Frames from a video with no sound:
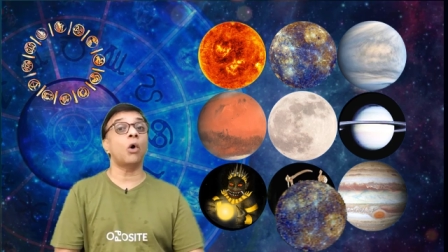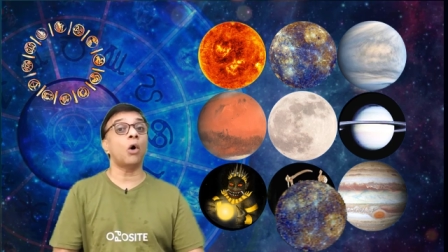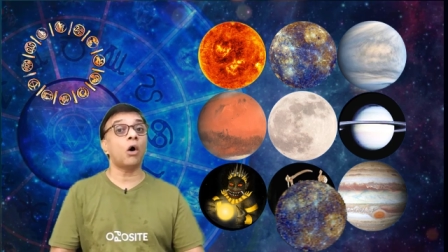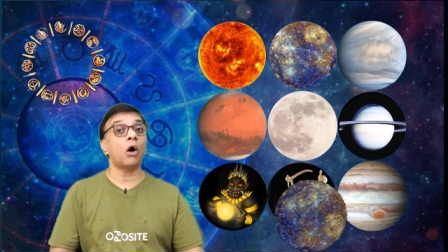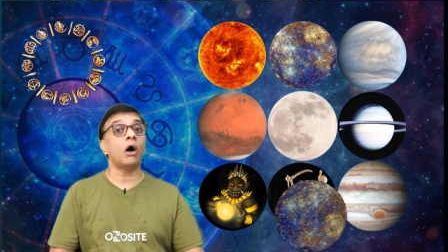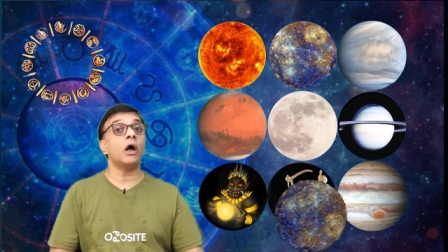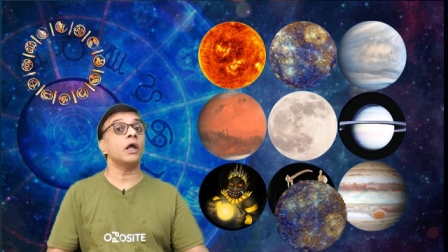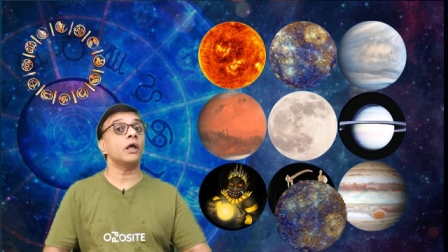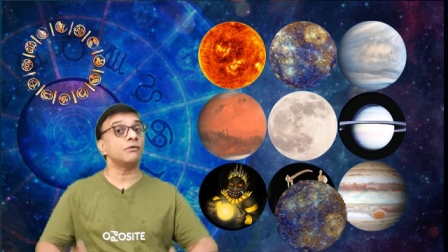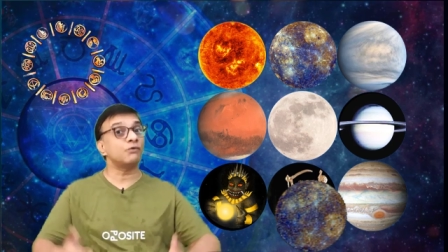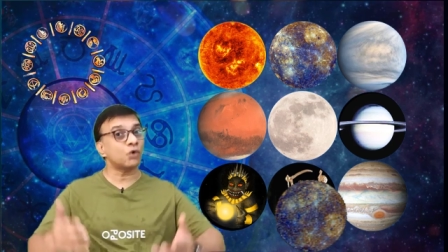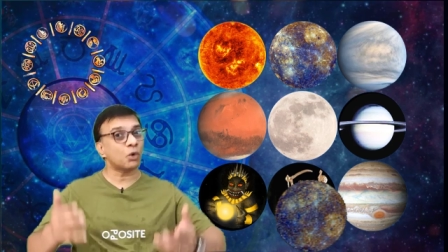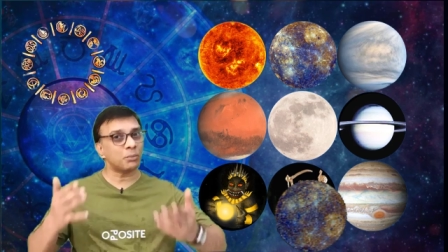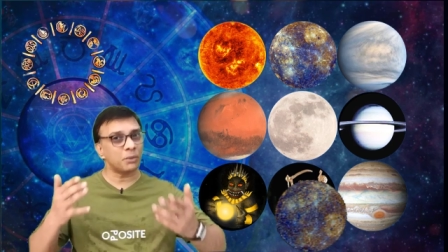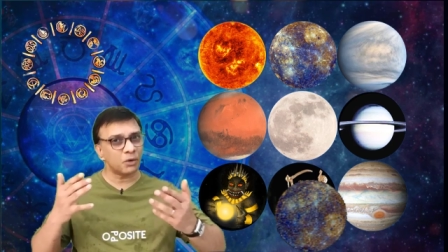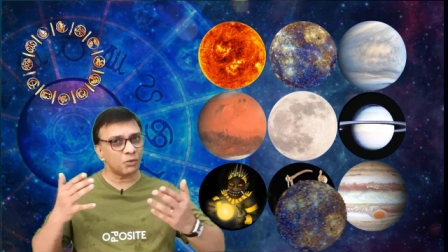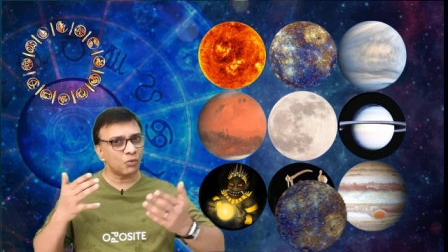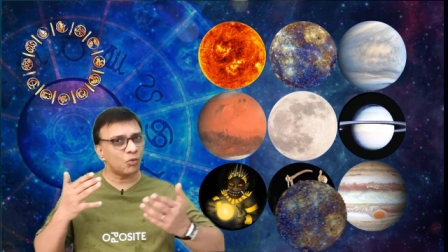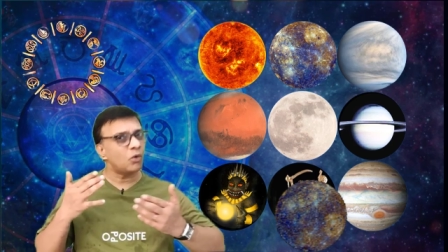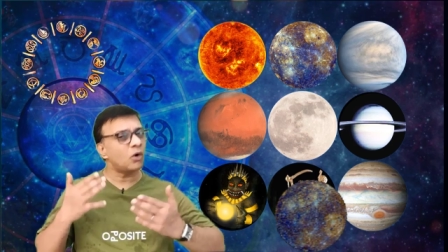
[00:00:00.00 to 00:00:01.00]
Or if you
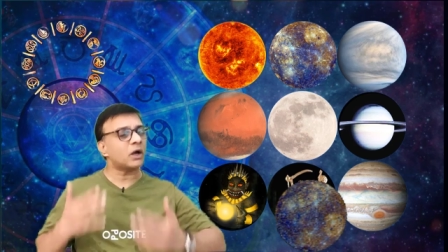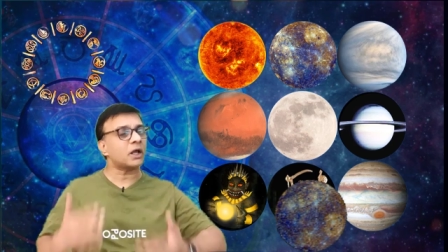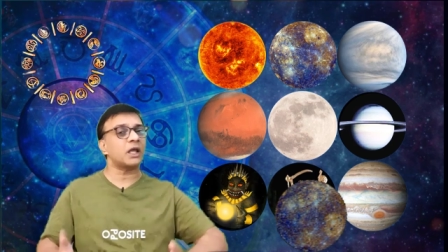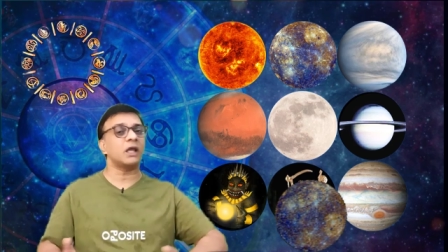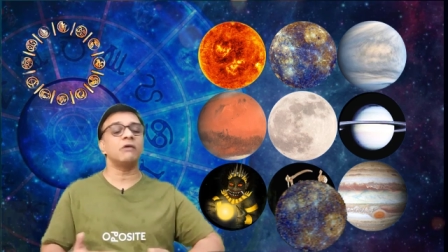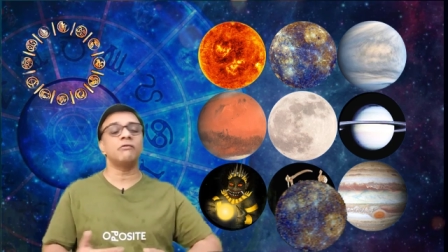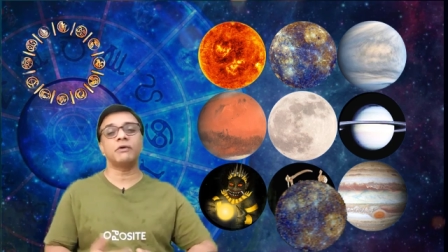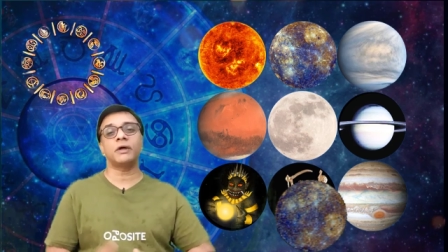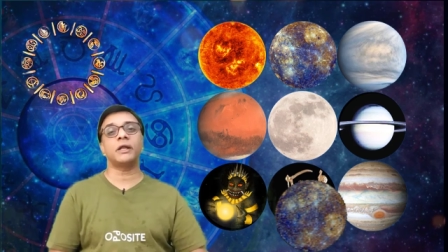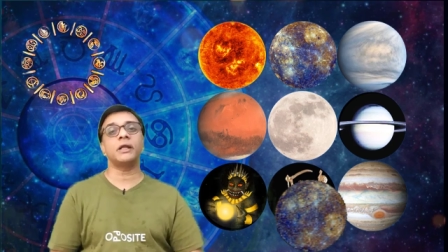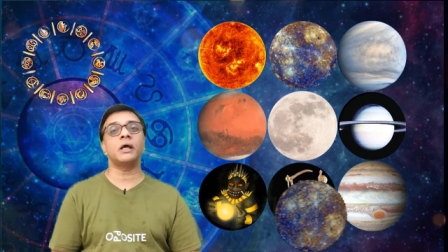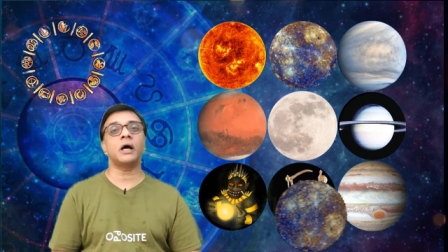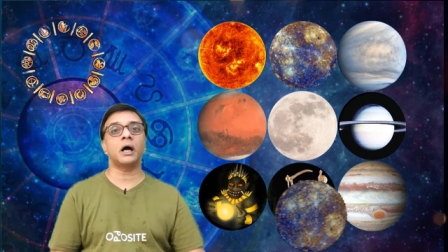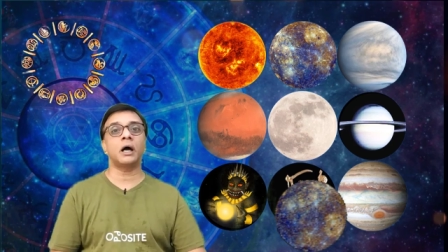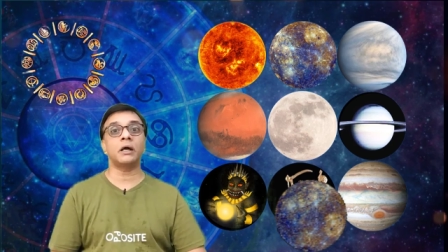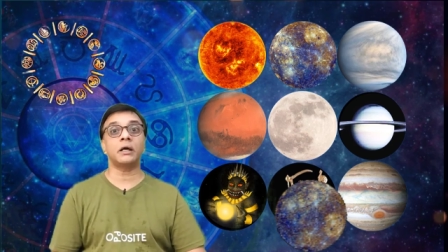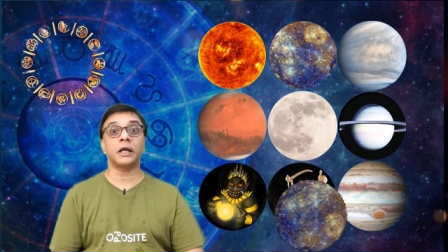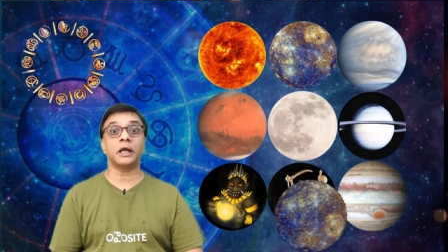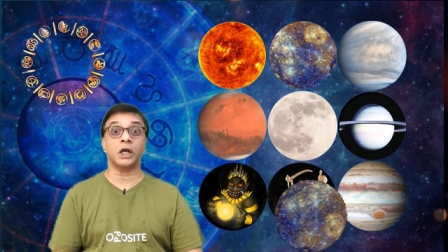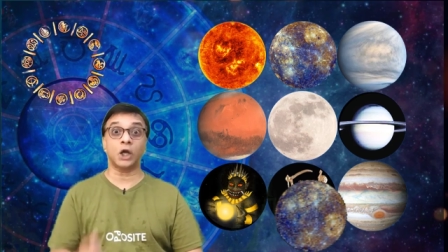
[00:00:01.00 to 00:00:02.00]
have been working very
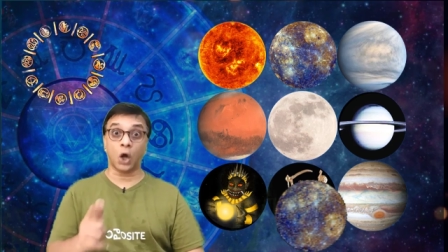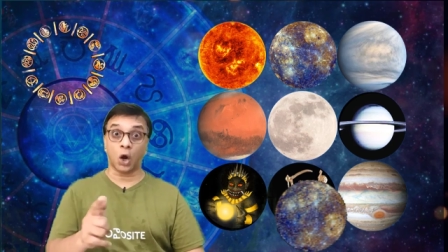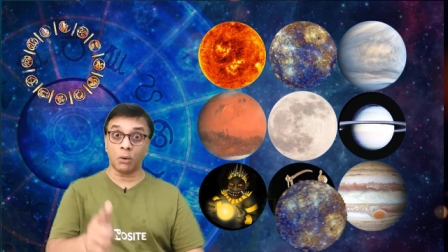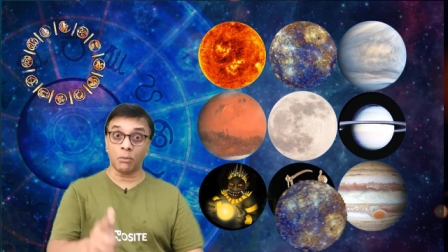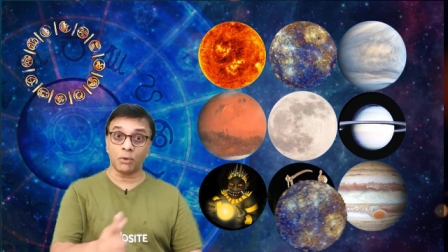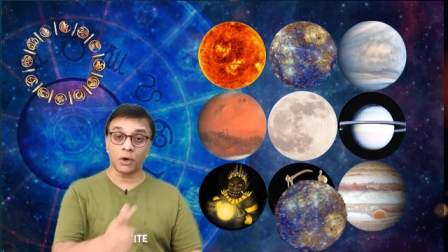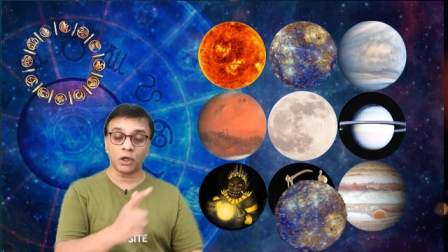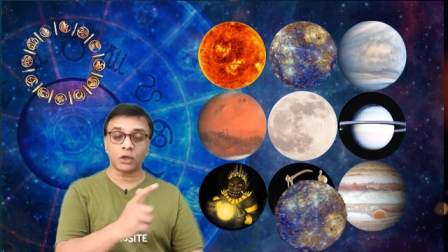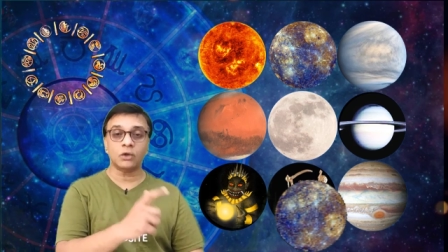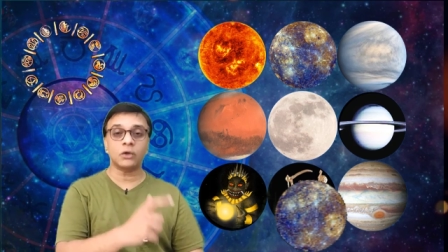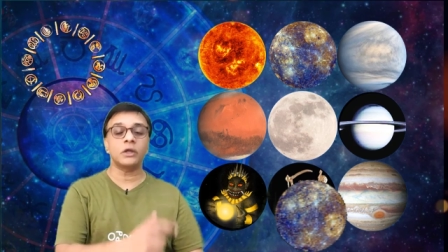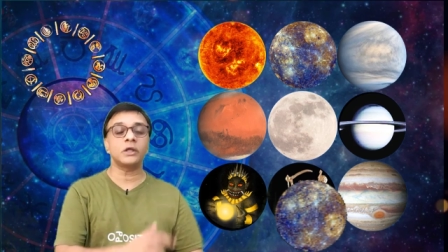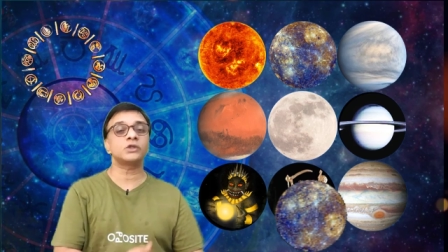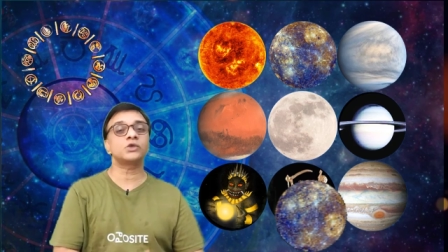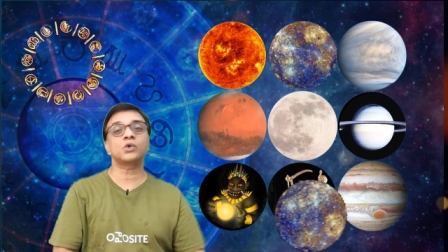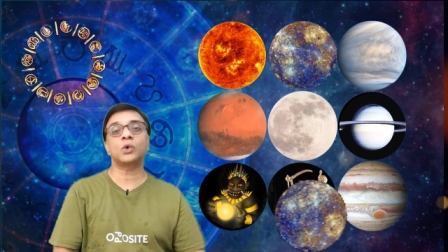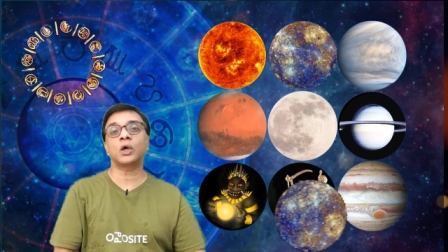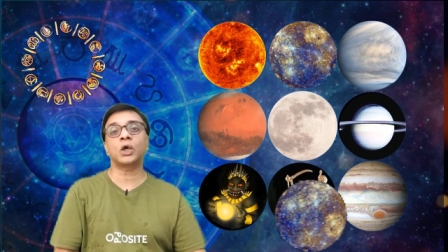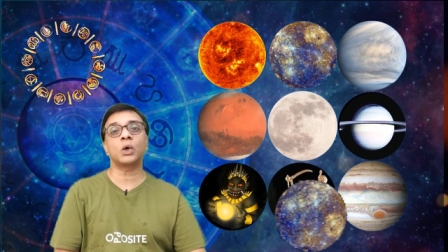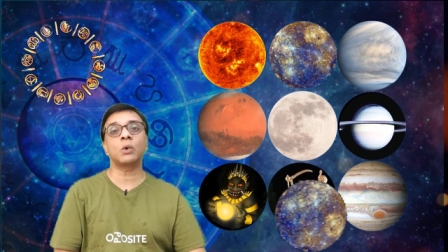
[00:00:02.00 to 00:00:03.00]
hard and now Mercury
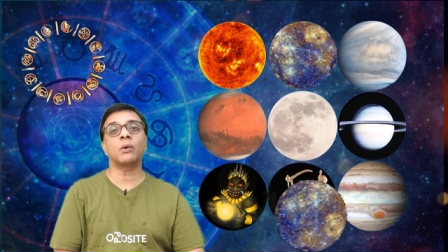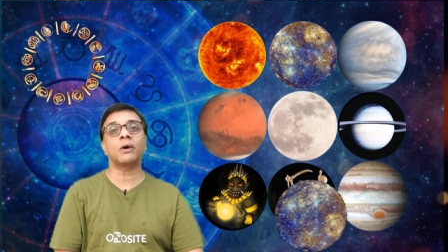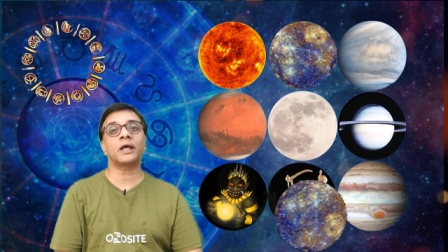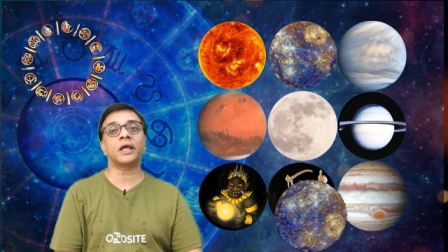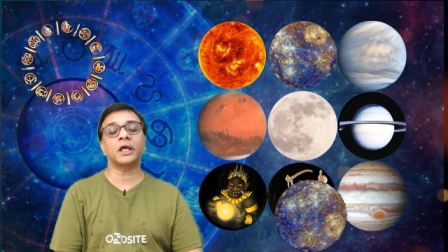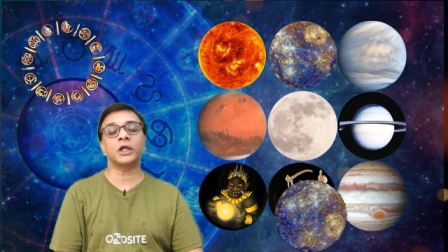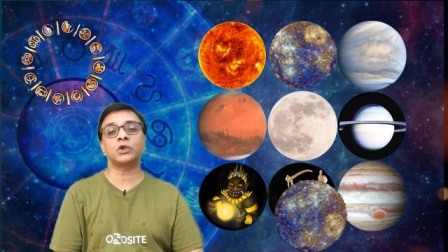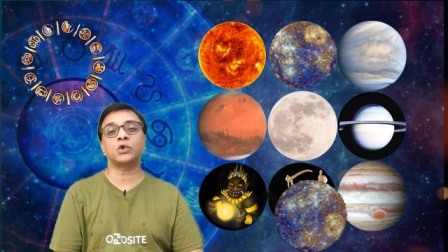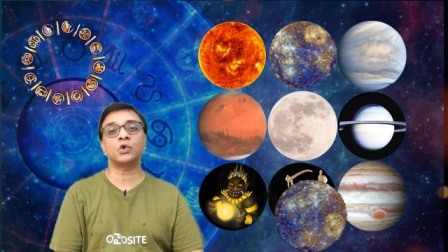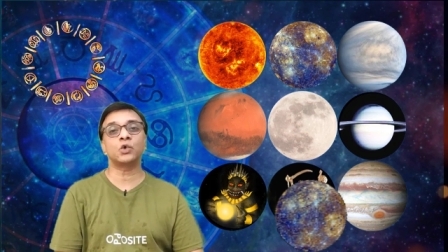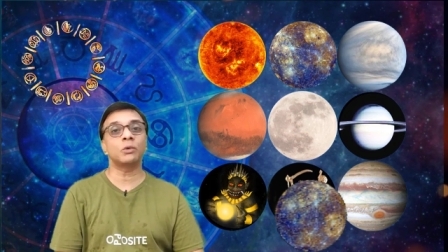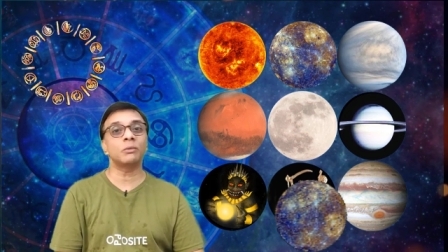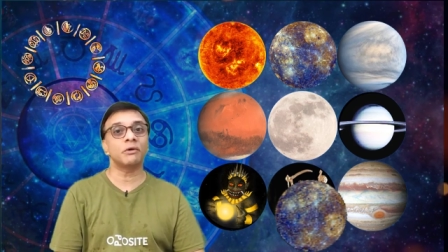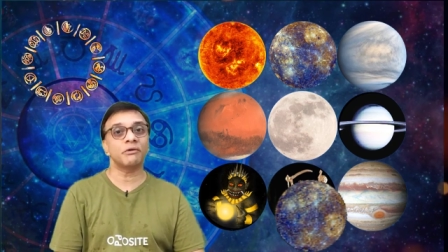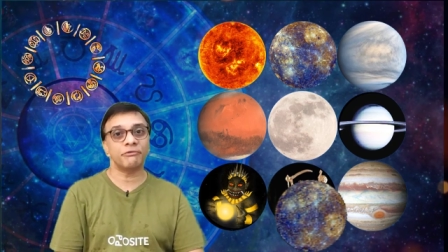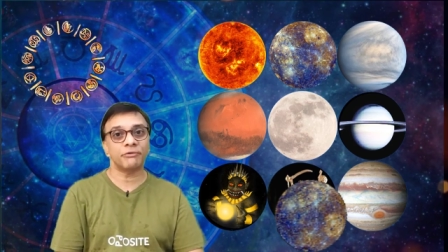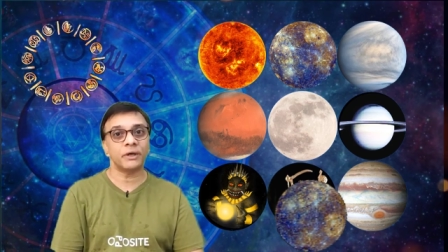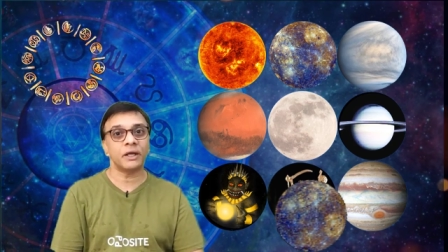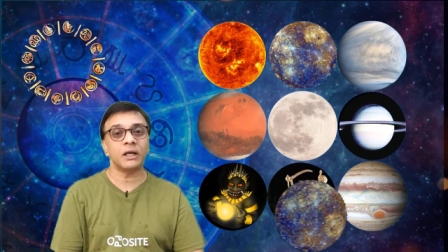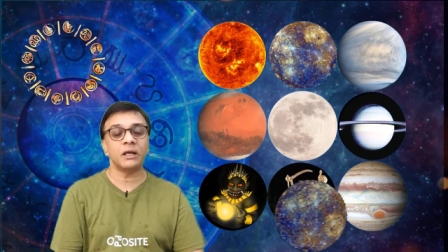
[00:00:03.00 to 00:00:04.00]
is going over so you
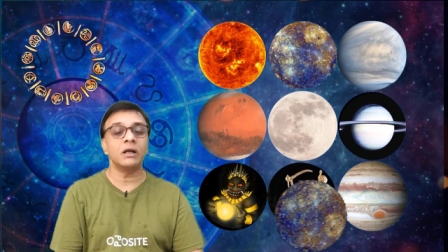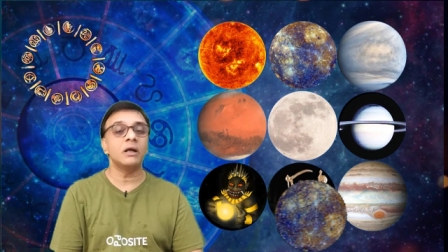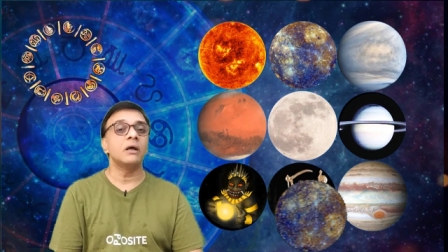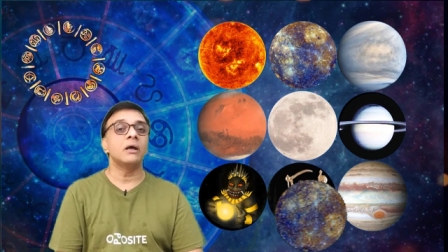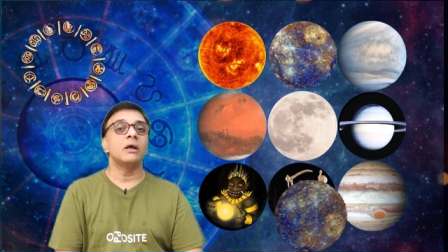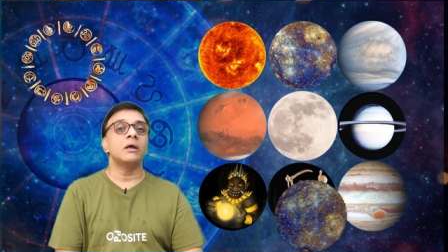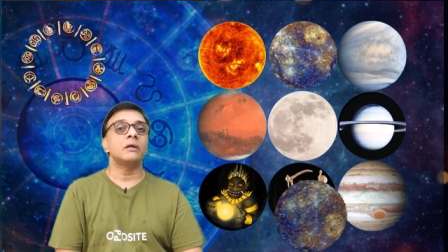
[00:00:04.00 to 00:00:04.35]
may feel